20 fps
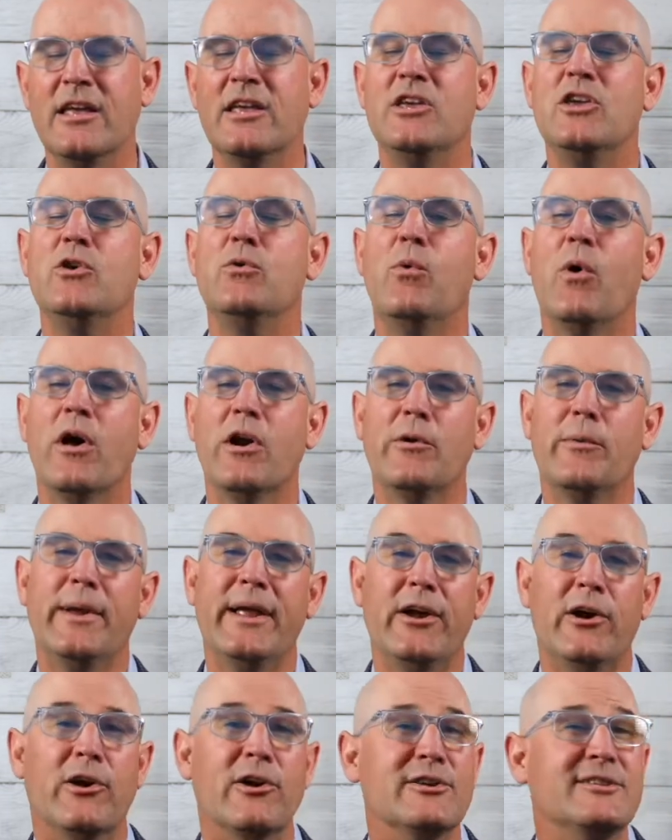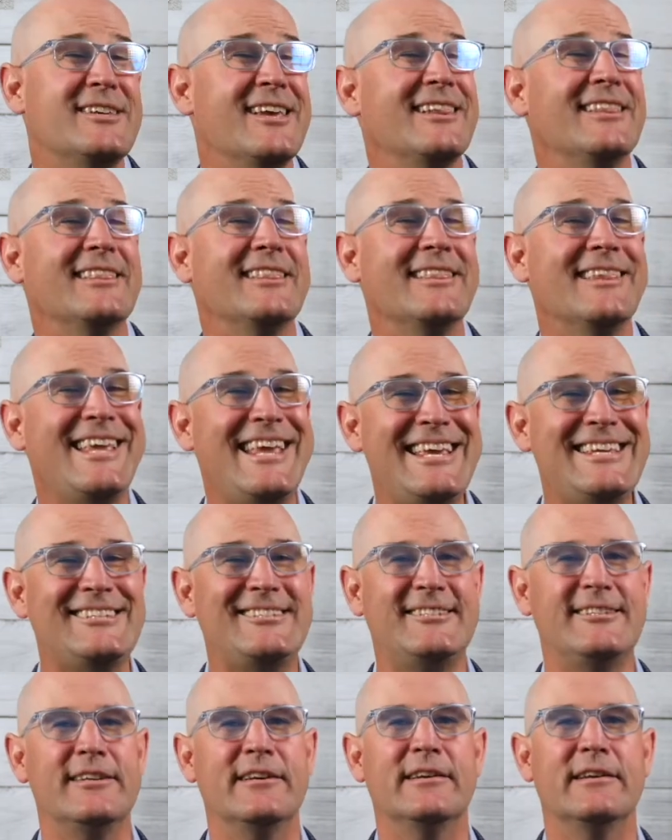You want to rehearse at
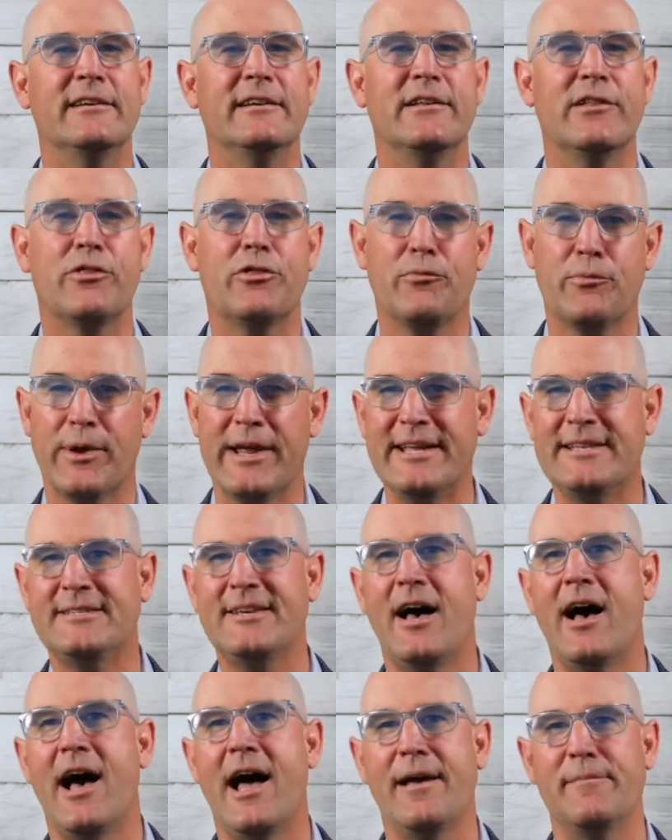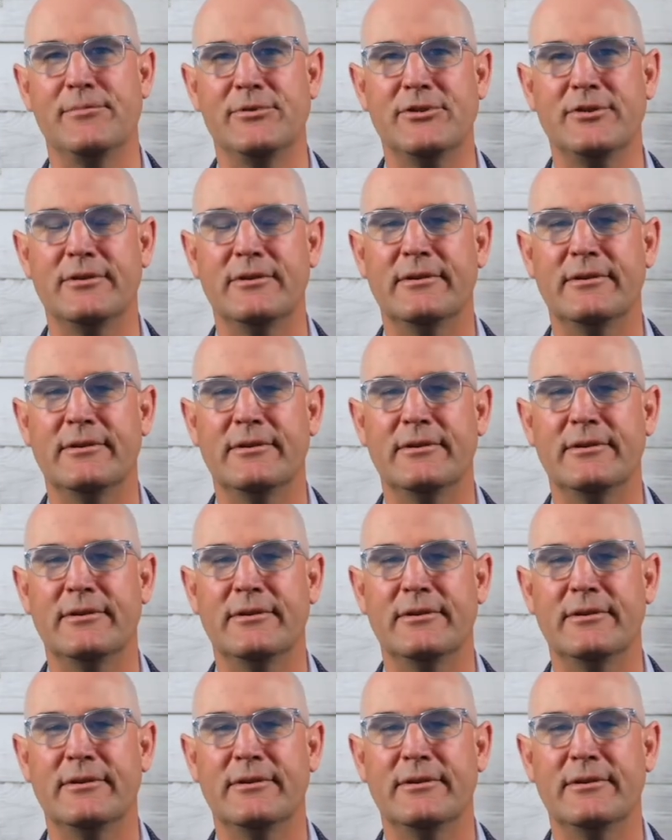least 3 times.